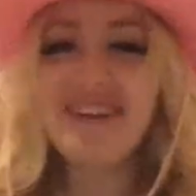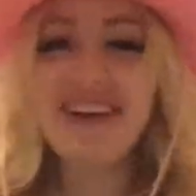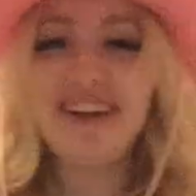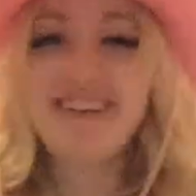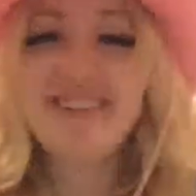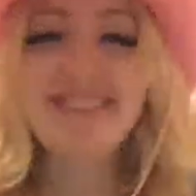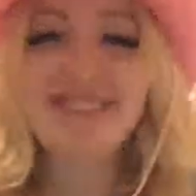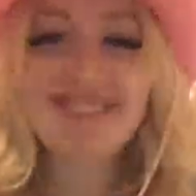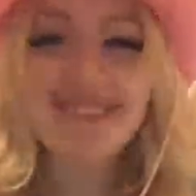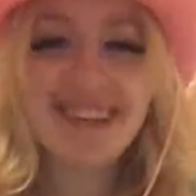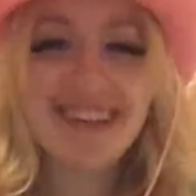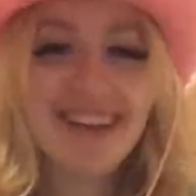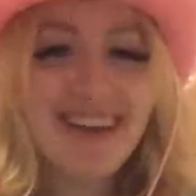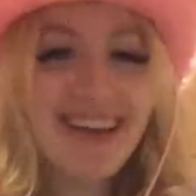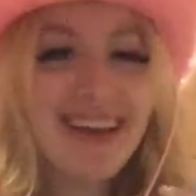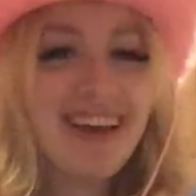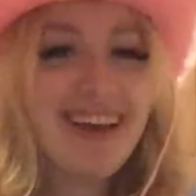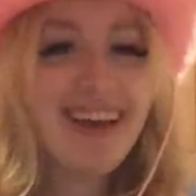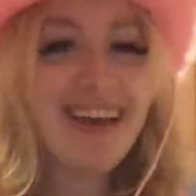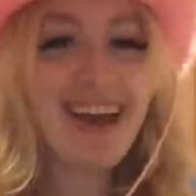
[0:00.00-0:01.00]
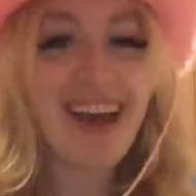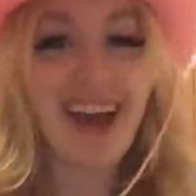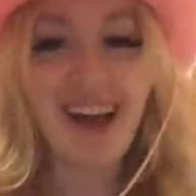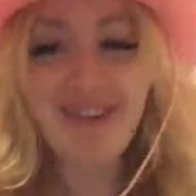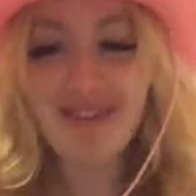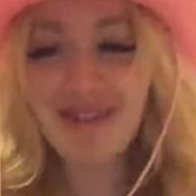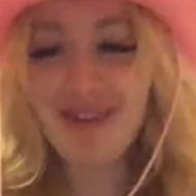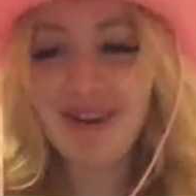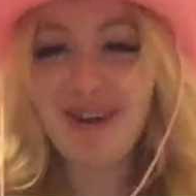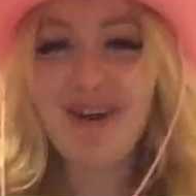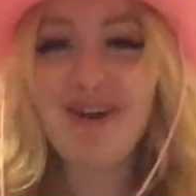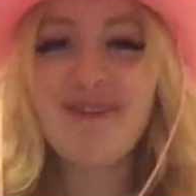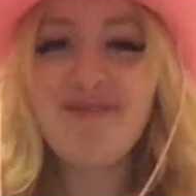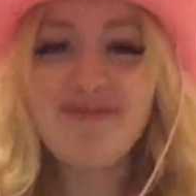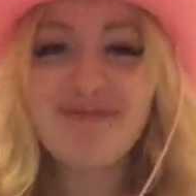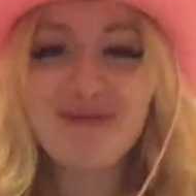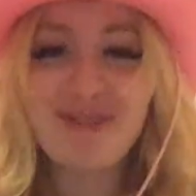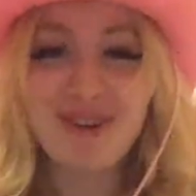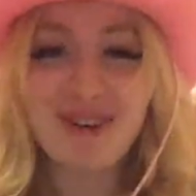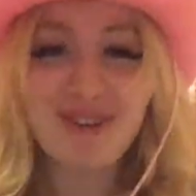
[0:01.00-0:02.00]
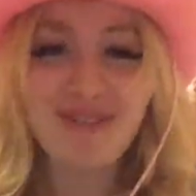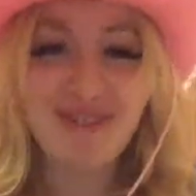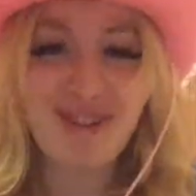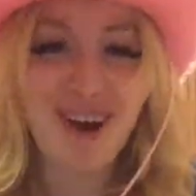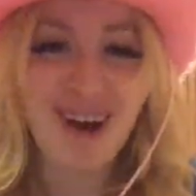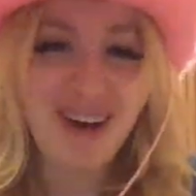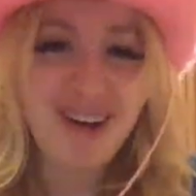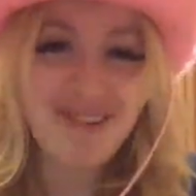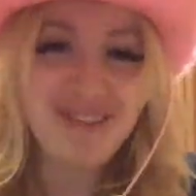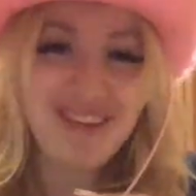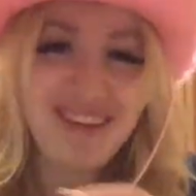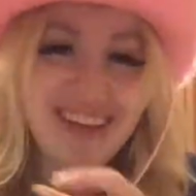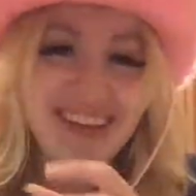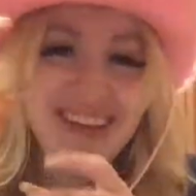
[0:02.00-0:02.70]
I just have a lot of word vomit.